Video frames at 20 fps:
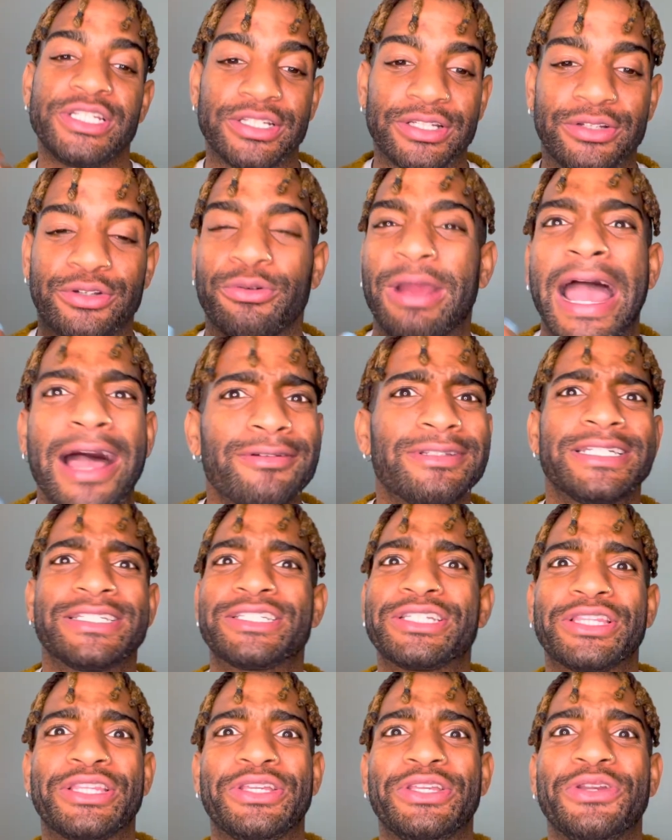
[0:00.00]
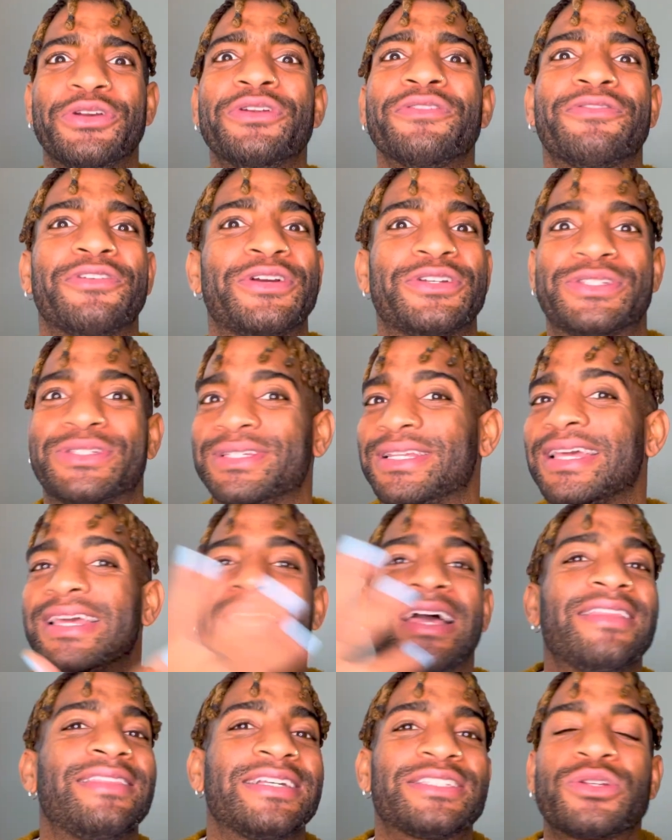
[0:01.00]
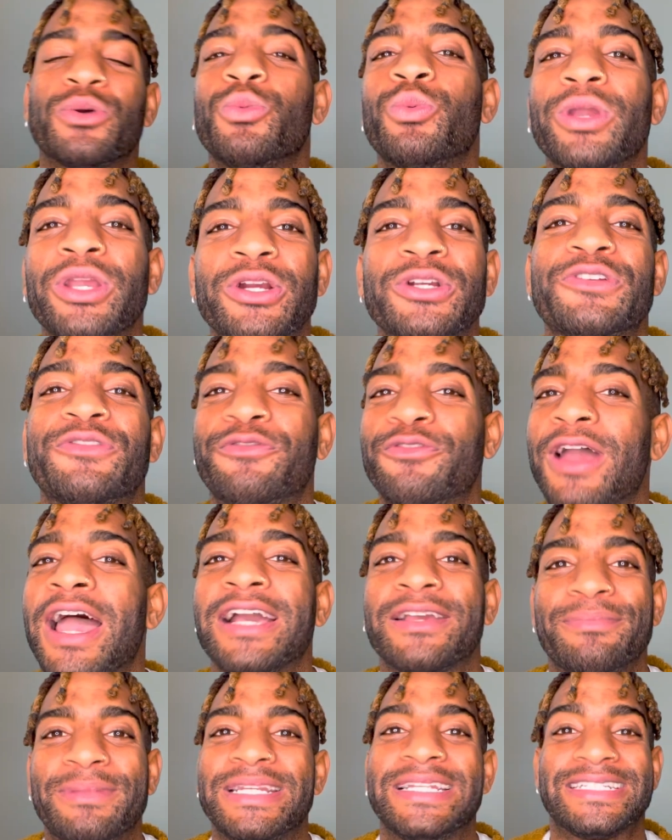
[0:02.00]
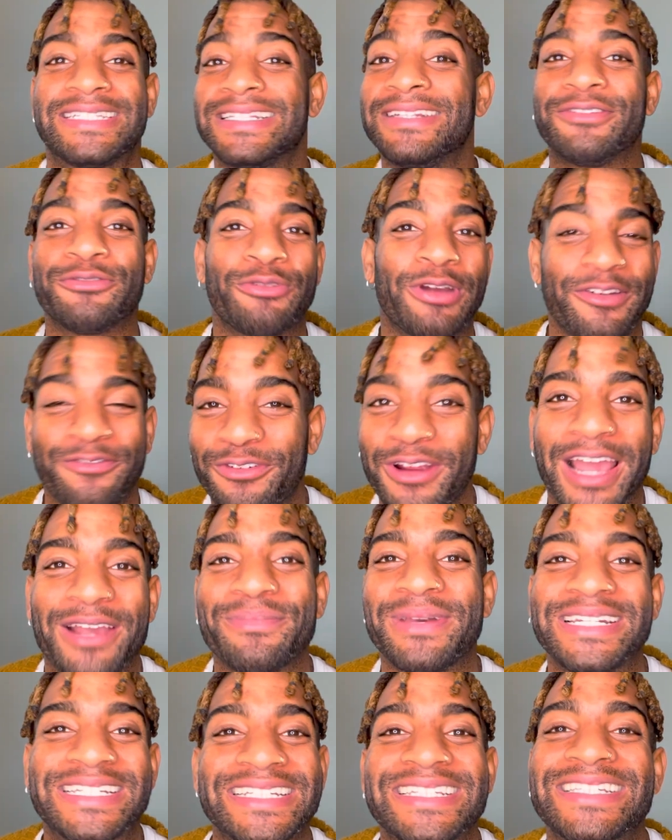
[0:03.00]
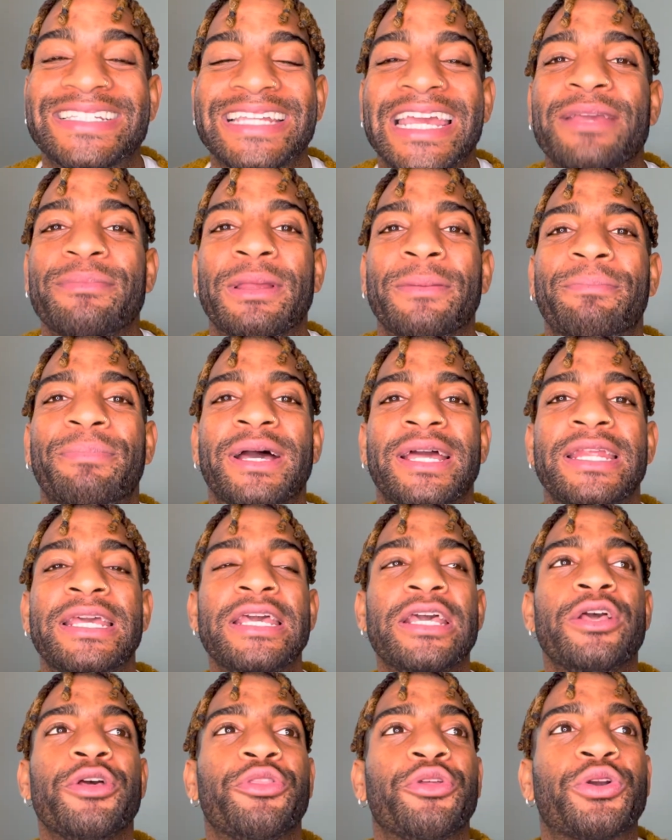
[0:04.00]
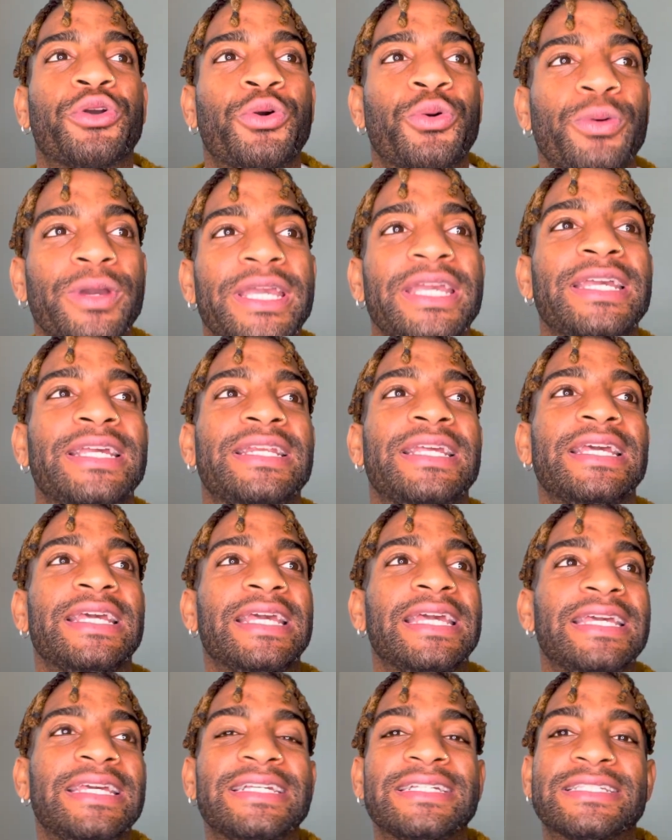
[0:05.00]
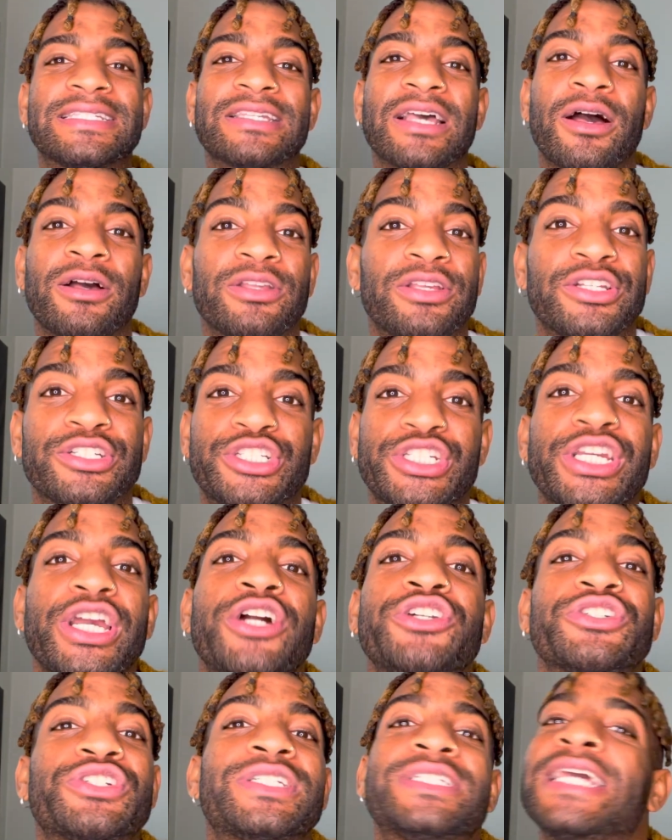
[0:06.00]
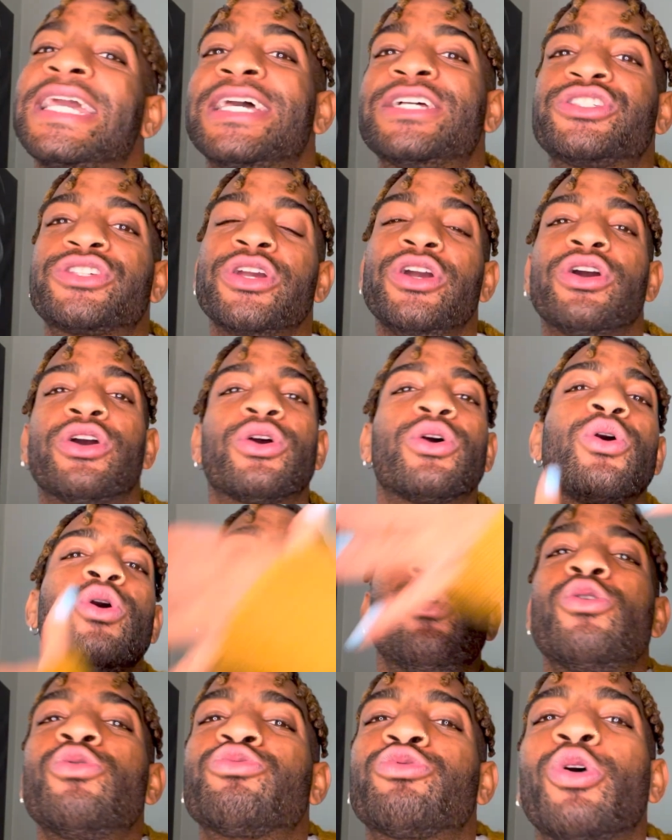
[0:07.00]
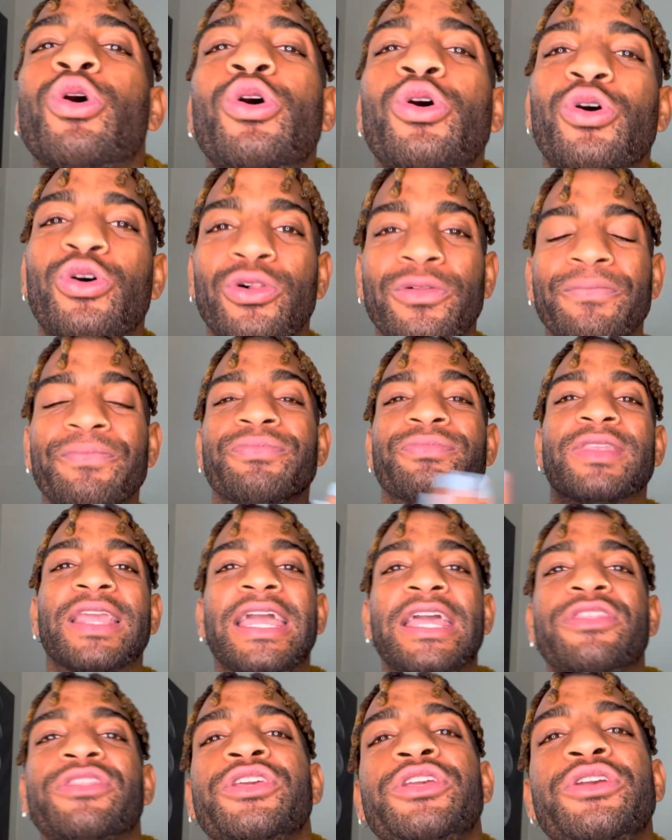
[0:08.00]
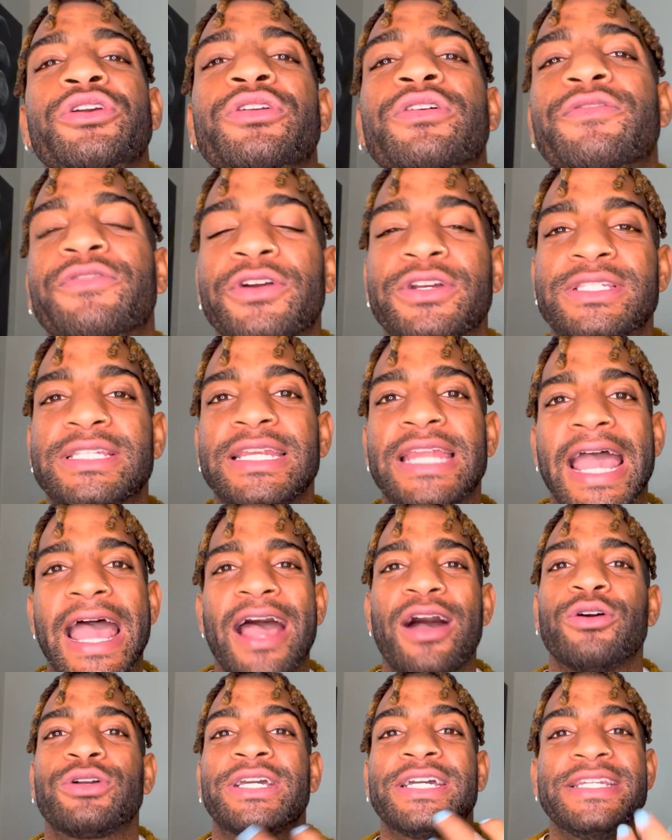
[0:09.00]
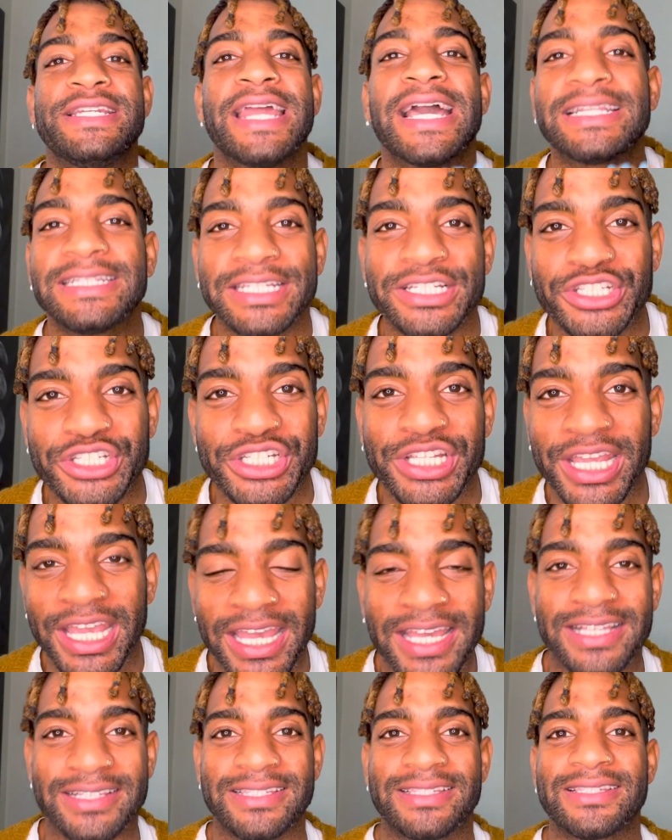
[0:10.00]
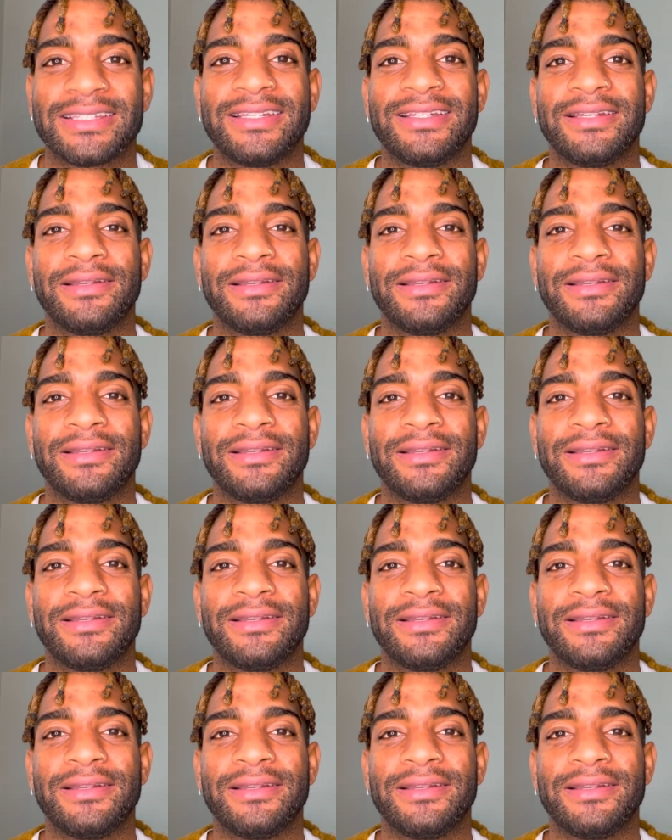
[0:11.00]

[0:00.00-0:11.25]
Grounded to the universe. That's a weird fragmented statement, but the Queen is, she understands her whole role in the universe and how connected she is.